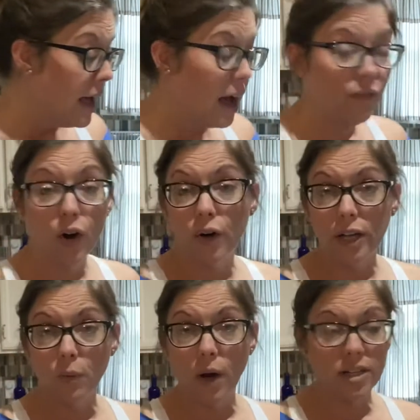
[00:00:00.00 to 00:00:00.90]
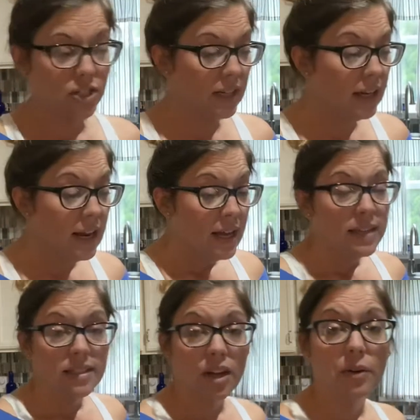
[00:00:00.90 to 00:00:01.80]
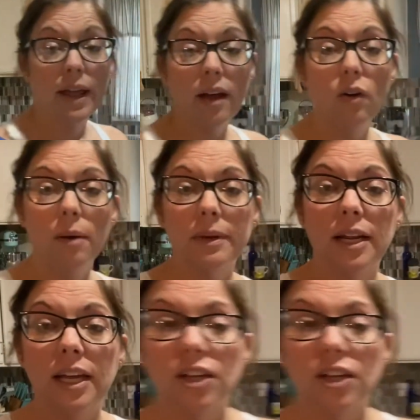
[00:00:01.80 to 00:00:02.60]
I've already washed it, so now I'm going to get